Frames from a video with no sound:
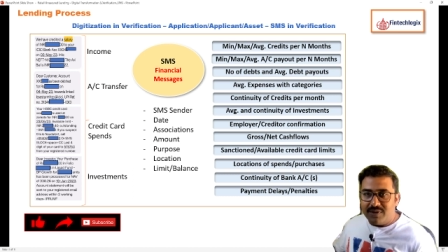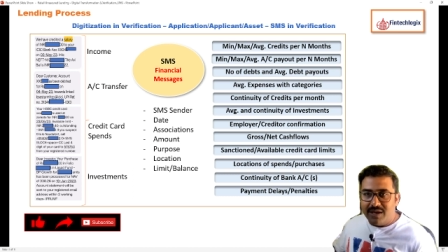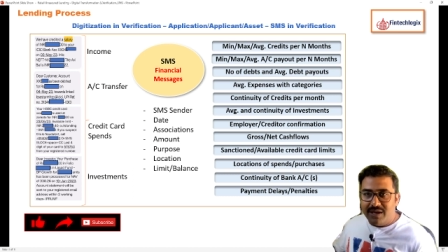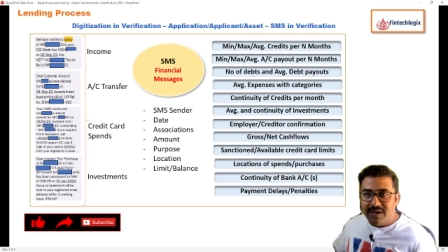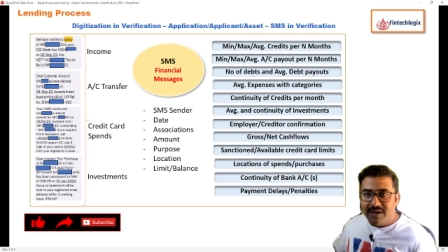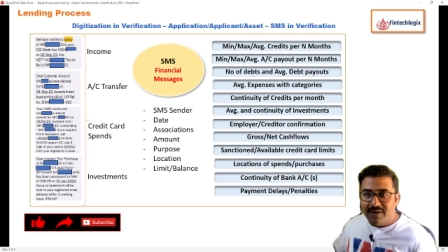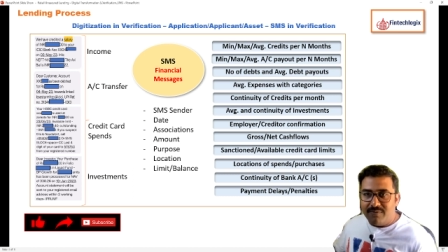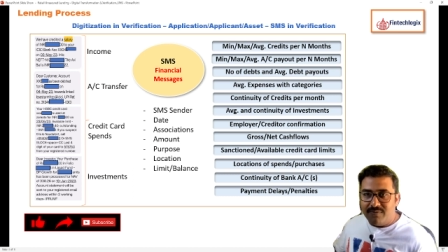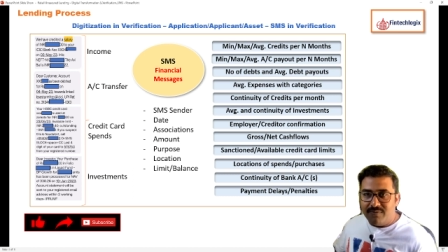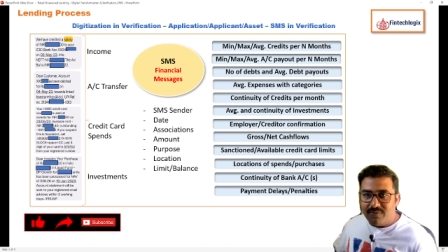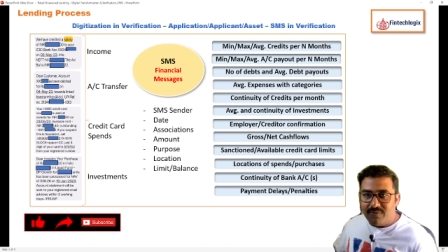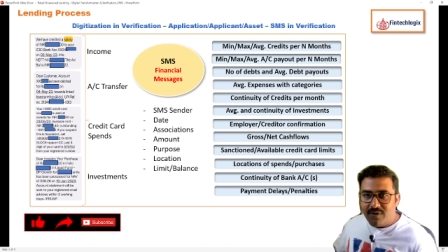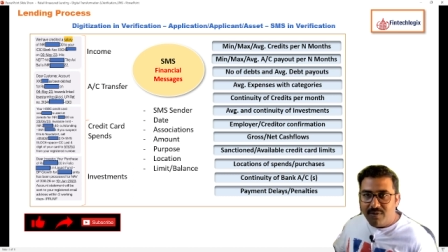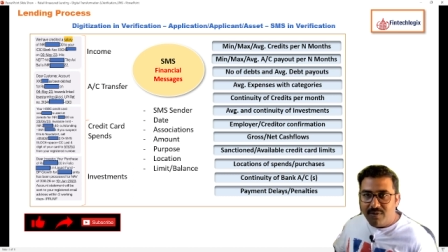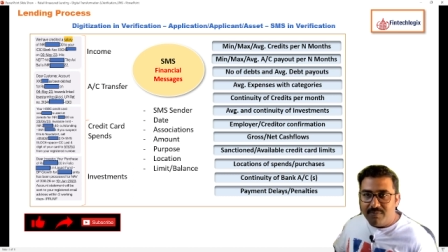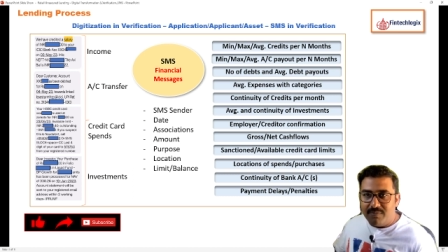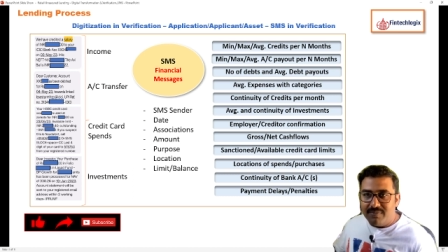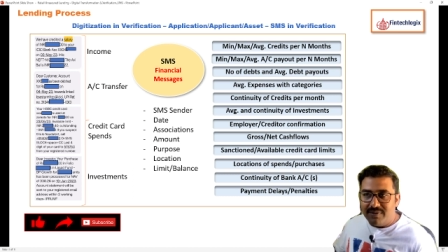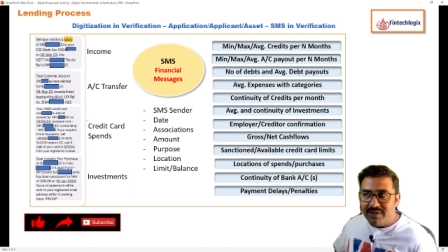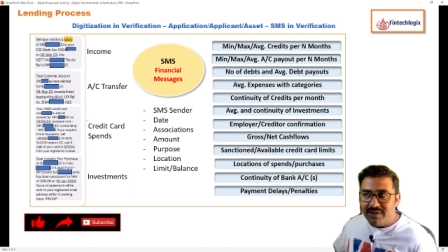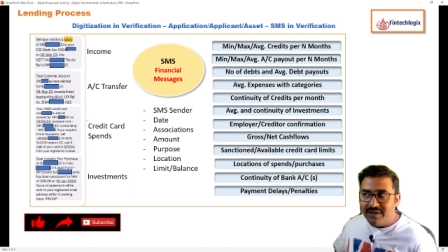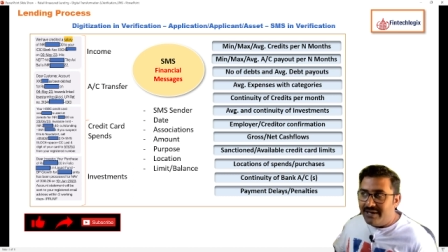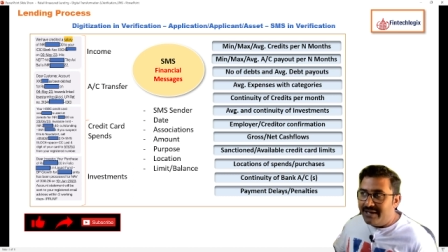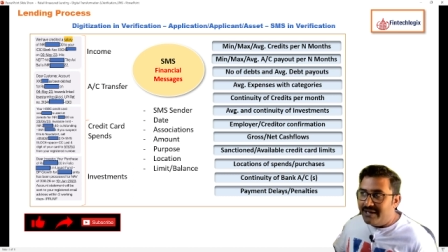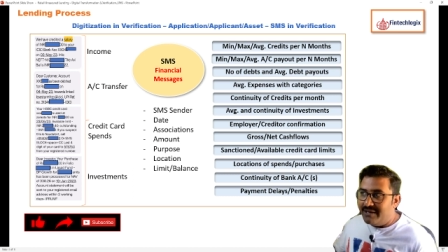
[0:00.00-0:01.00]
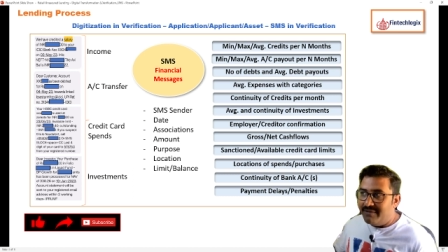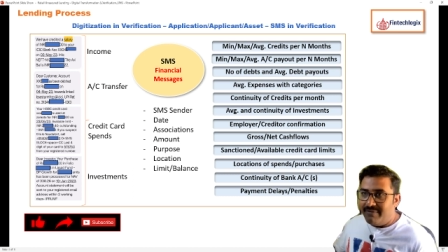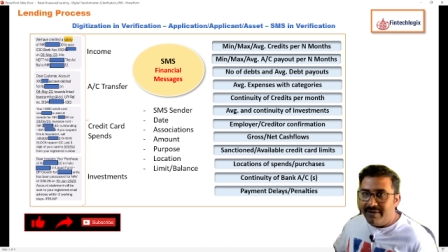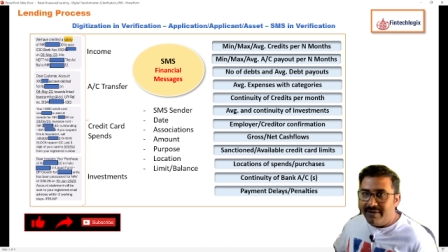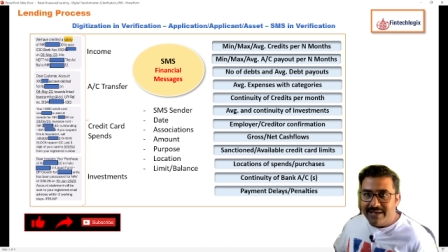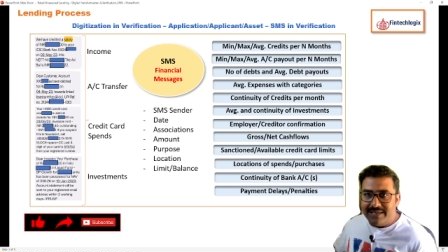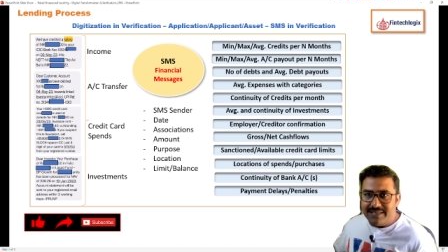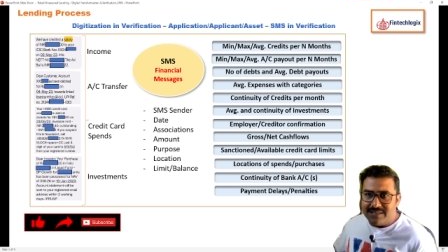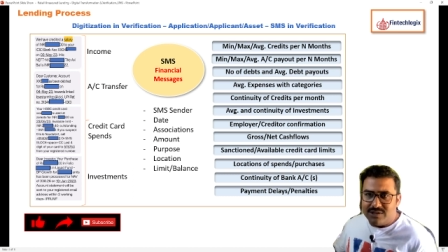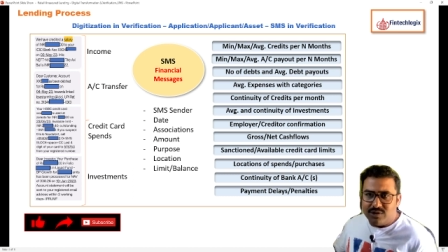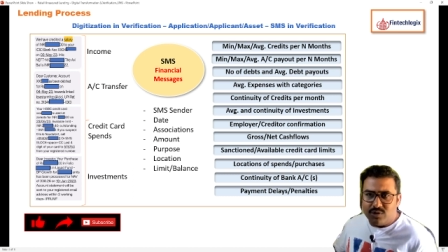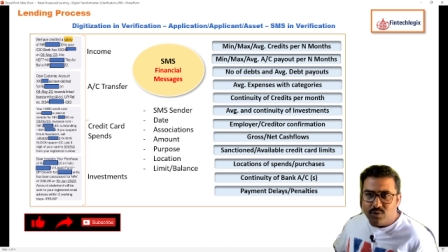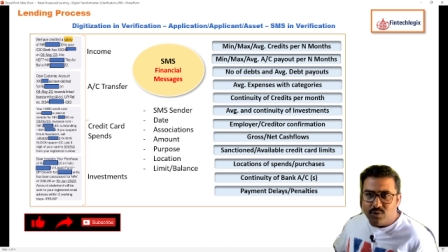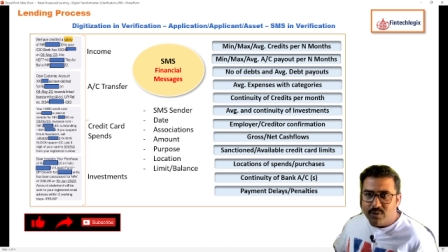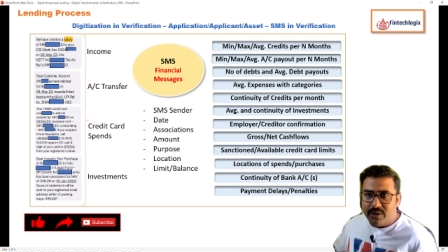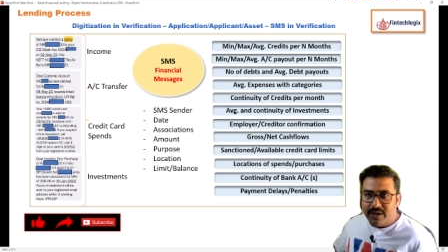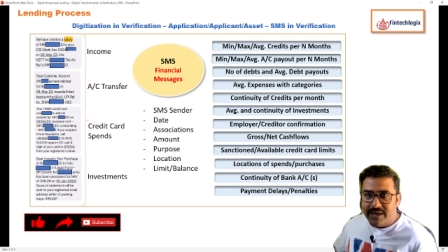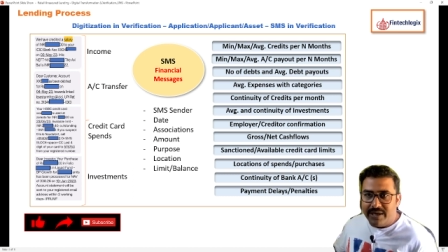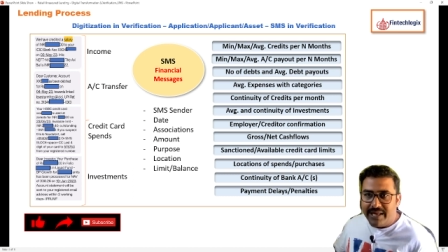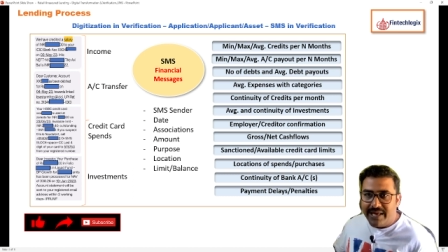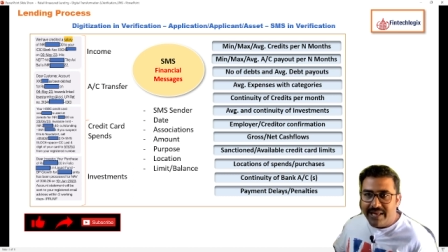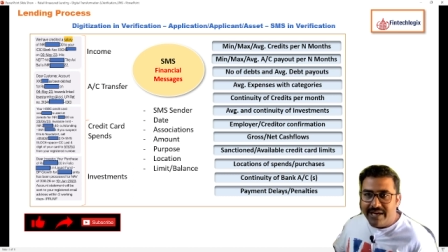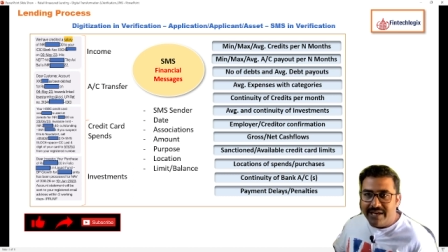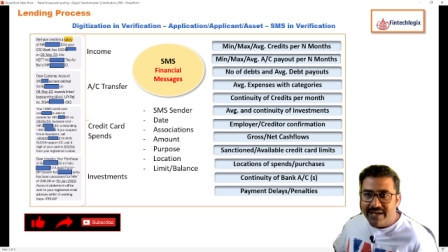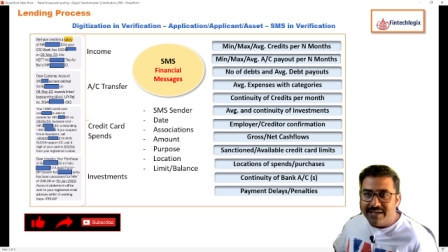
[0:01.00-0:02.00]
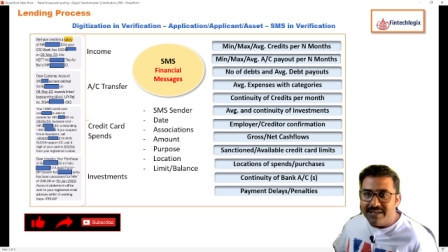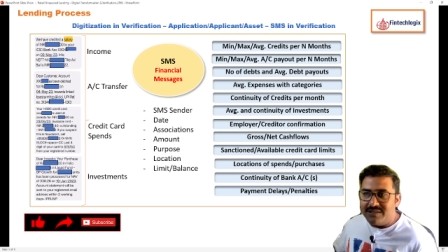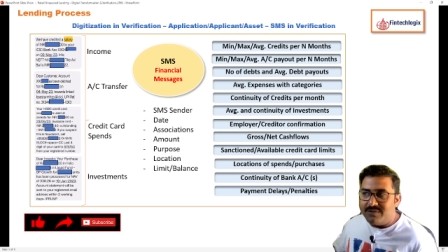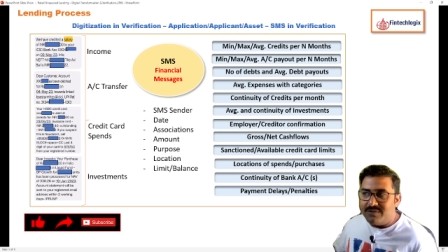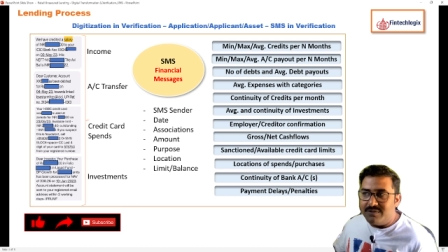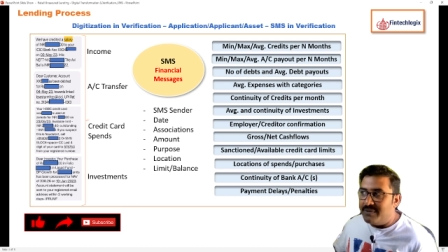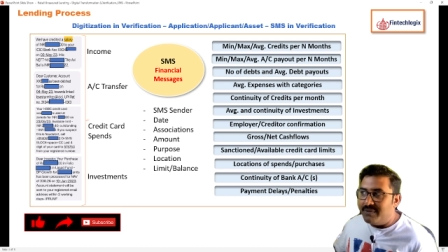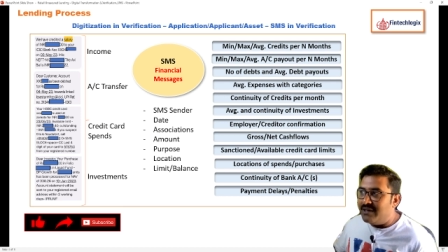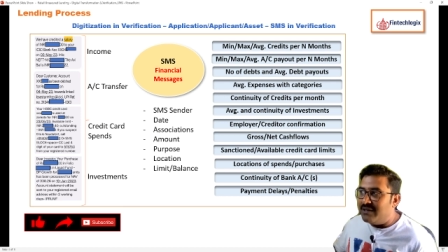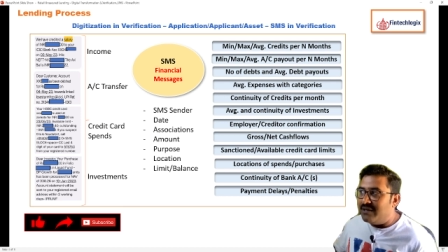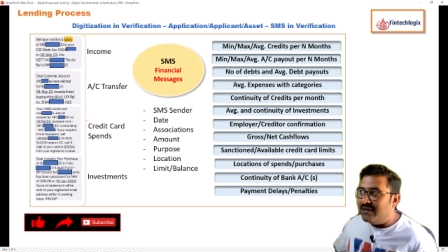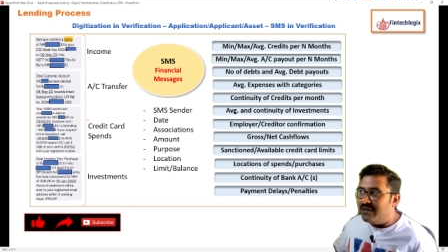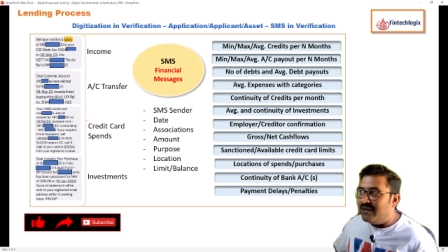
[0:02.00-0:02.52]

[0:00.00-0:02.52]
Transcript: from device through data enrichment,